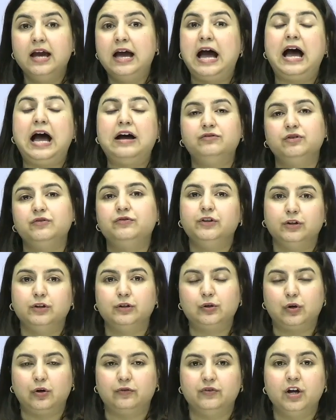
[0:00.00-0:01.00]
have a fear
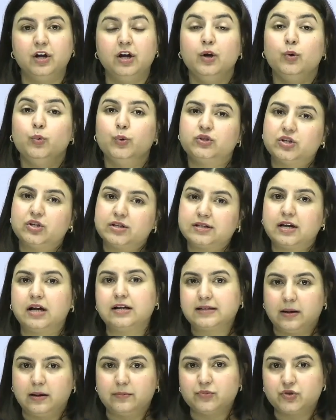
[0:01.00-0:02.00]
of, which is
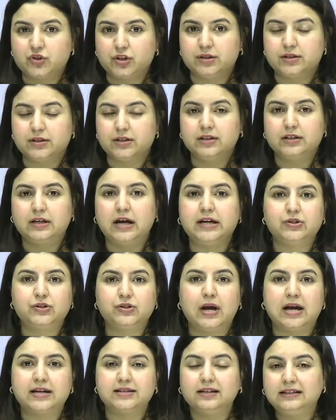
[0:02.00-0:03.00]
assumptions, right? So
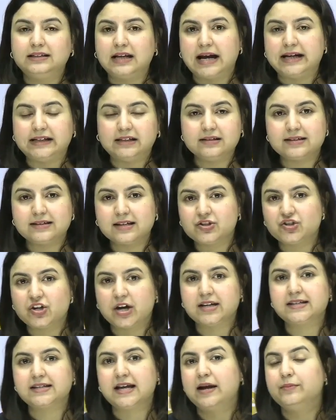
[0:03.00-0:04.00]
as the title
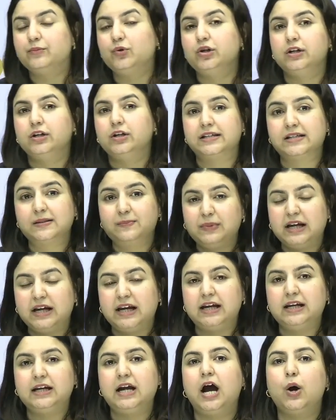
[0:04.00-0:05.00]
suggests, I'm going to
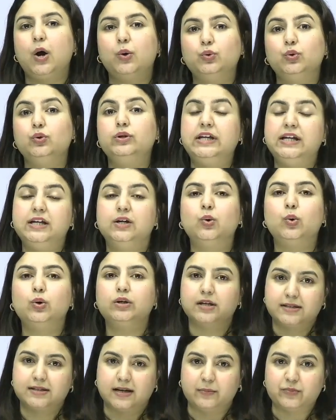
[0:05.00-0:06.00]
explain how to decode
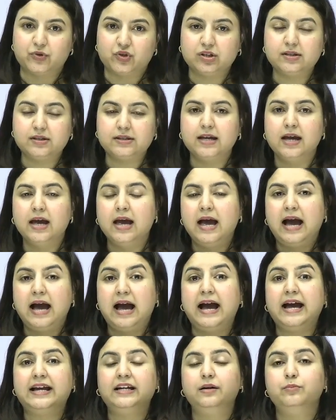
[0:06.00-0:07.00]
assumptions,
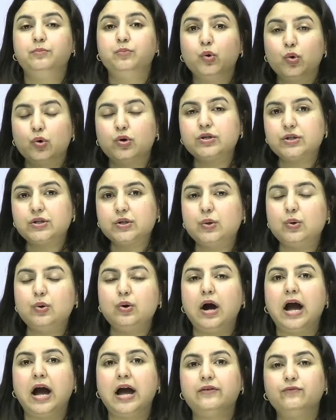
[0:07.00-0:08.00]
and more
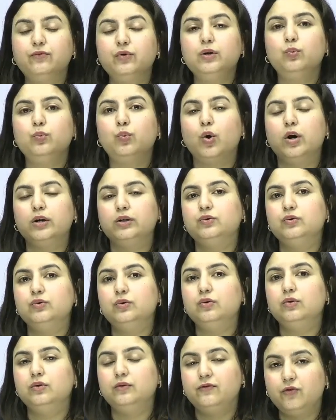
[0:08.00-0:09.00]
so I would want
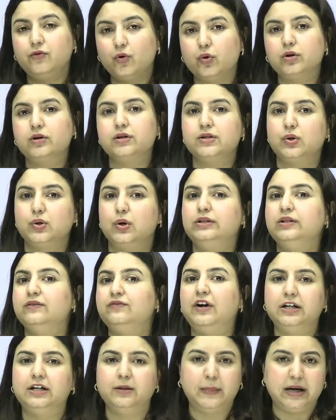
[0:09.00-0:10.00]
to focus on the
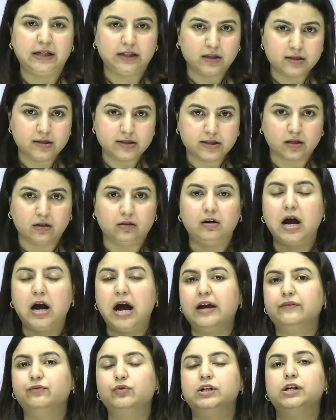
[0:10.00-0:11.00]
fundamentals here.
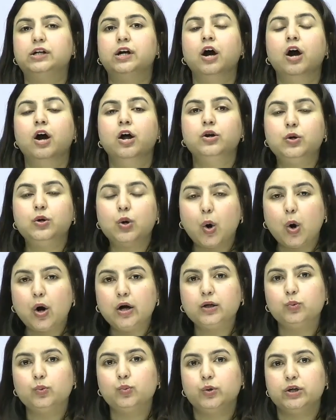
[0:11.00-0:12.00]
I would
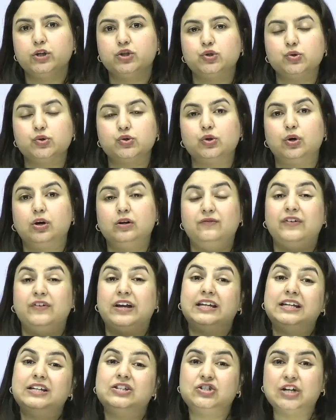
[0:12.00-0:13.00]
not wish to solve
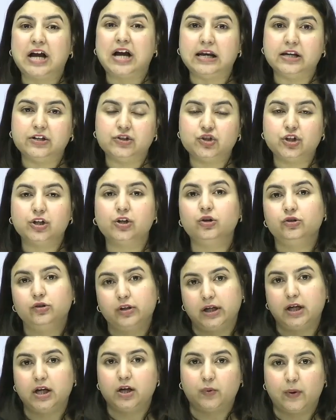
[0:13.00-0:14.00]
very challenging or
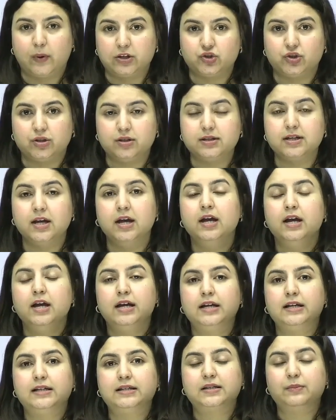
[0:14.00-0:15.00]
tricky questions.
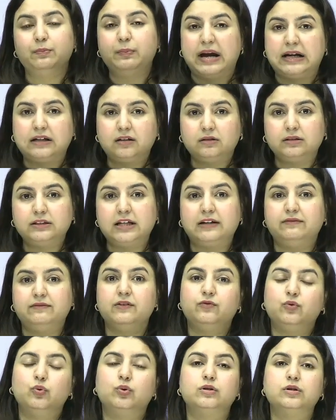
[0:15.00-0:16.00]
It's better that we
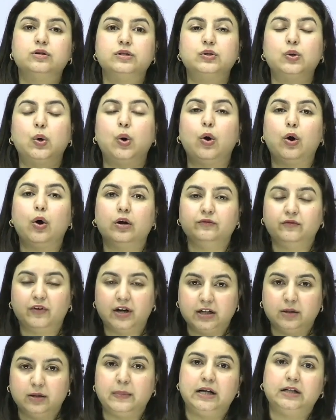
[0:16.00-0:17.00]
focus on
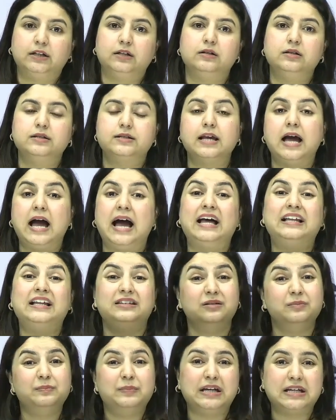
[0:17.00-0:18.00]
fundamentals and
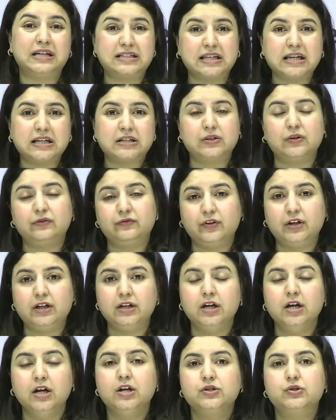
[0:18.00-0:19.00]
the basics of it
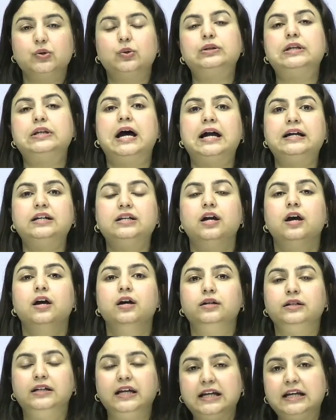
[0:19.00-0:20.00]
so that
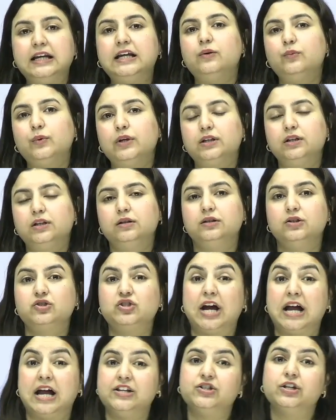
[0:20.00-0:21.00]
dealing with the
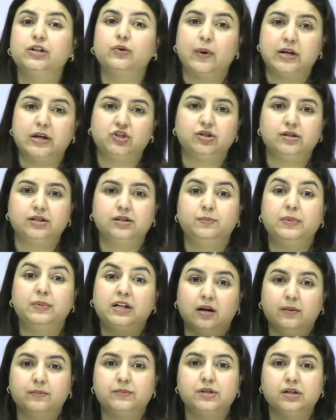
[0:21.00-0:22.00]
challenging questions
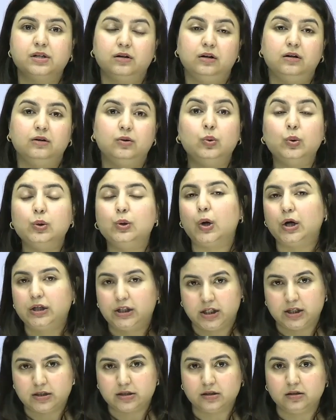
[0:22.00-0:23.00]
becomes a whole lot
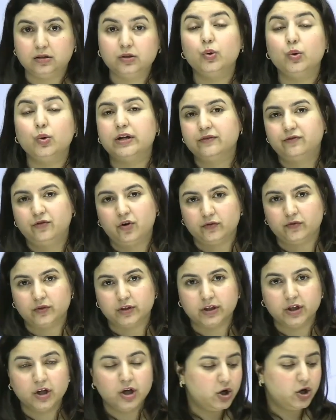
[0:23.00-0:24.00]
easier going
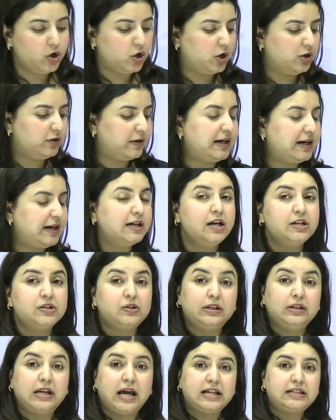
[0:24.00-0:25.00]
forward. All right, so
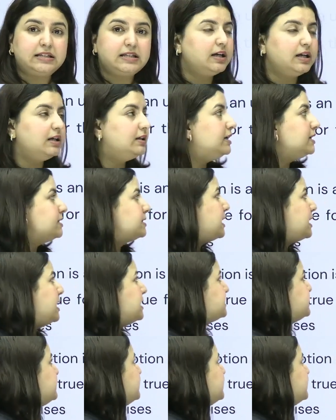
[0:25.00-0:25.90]
let's discuss